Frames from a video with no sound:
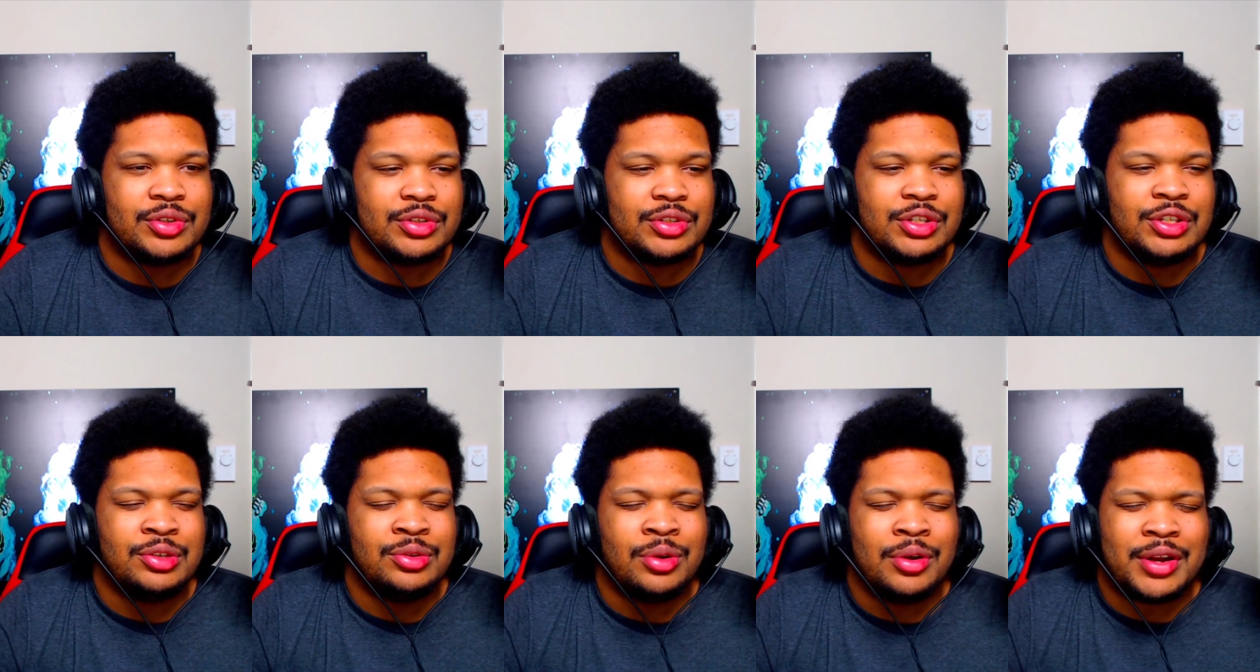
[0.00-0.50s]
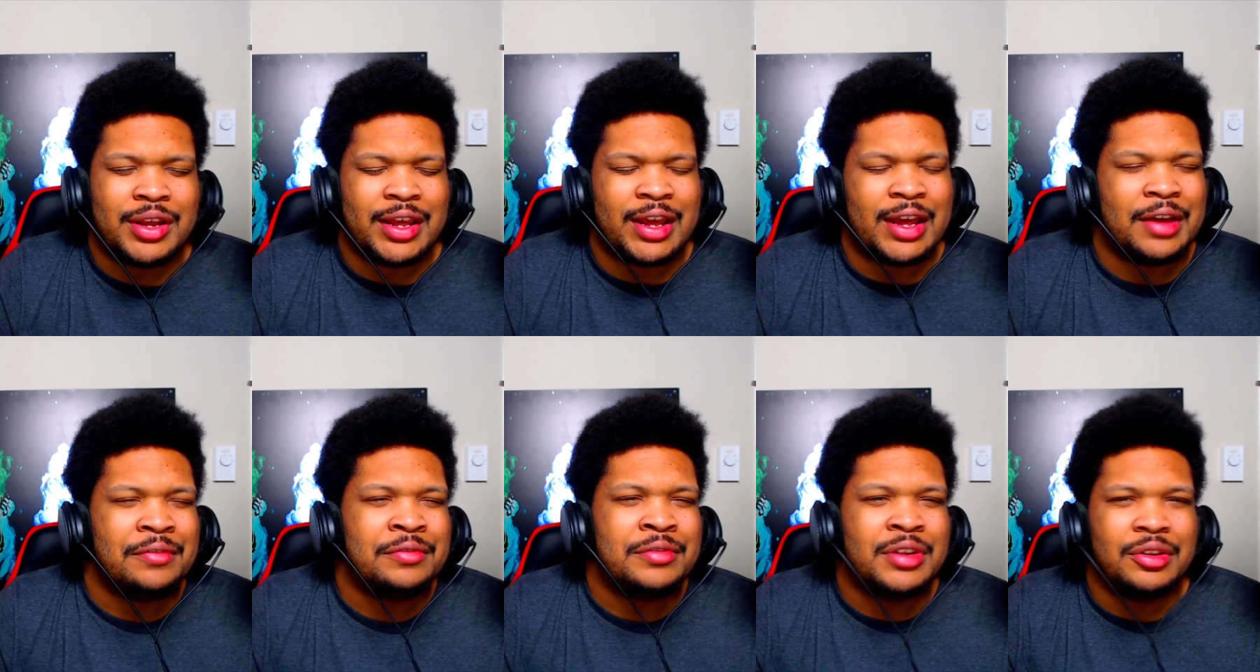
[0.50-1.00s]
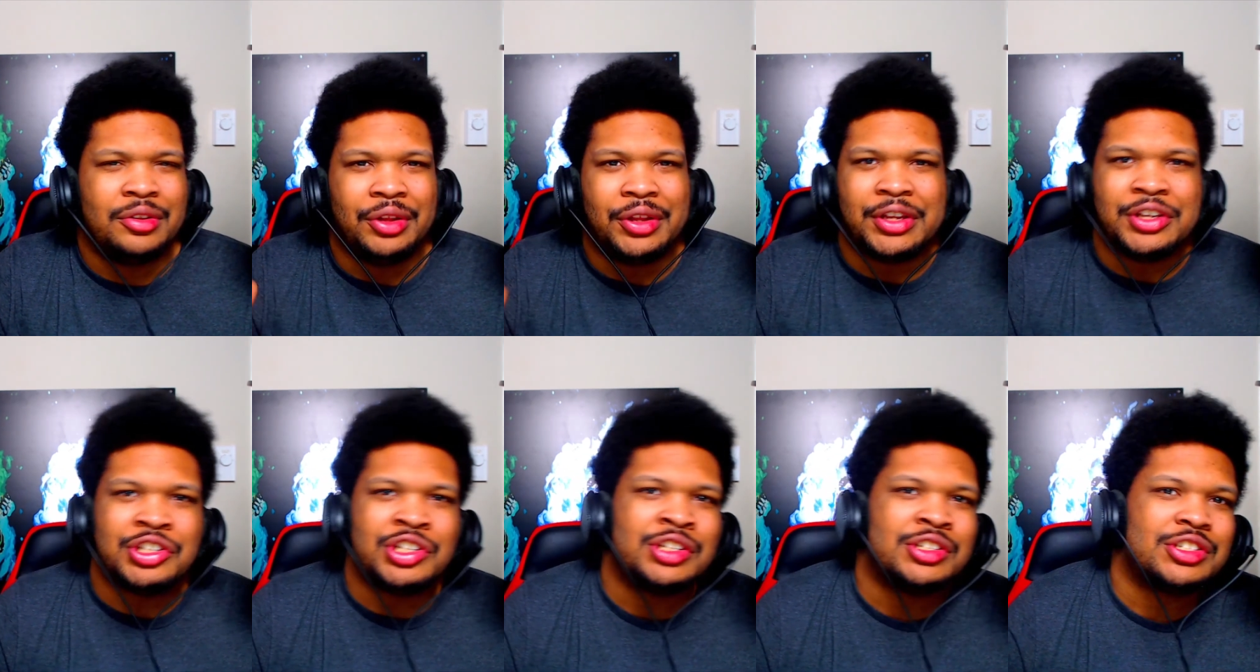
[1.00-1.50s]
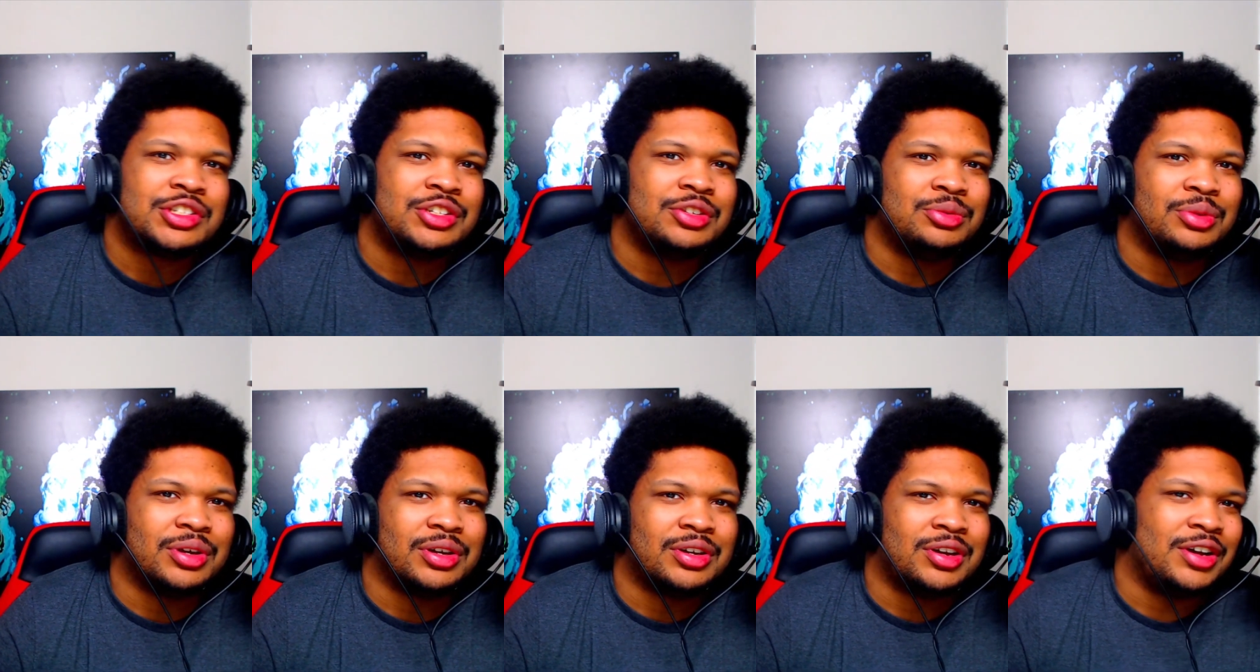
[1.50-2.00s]
Do you already have an allegiance
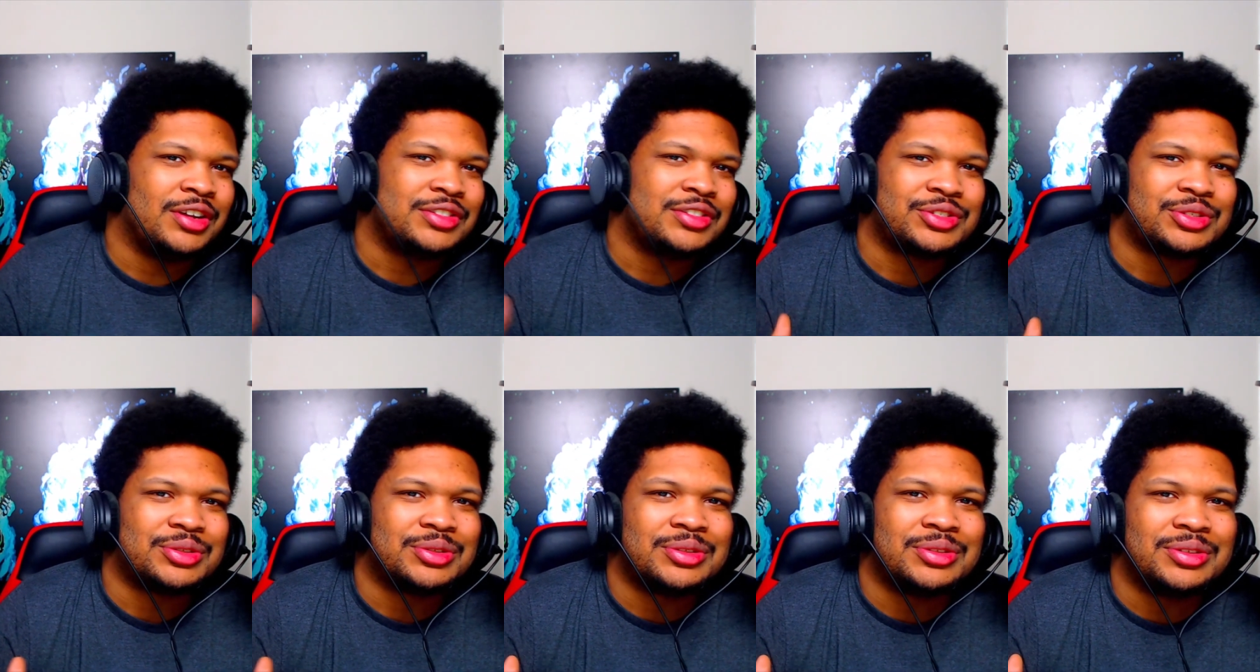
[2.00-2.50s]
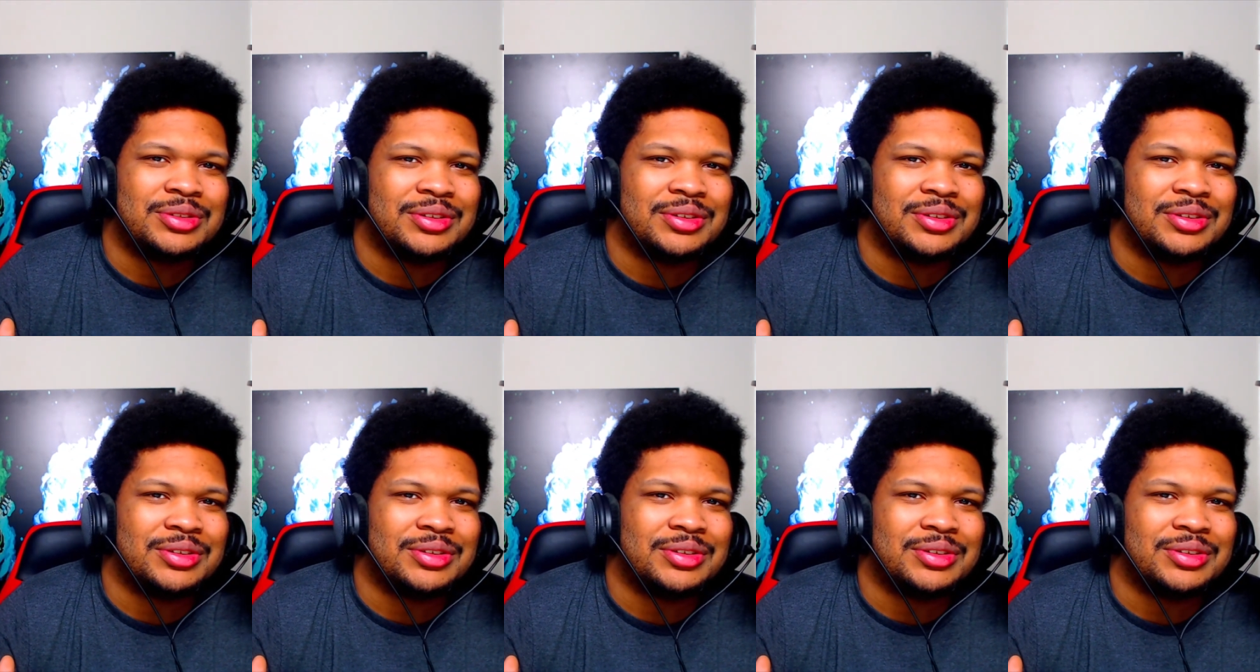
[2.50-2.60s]
to a console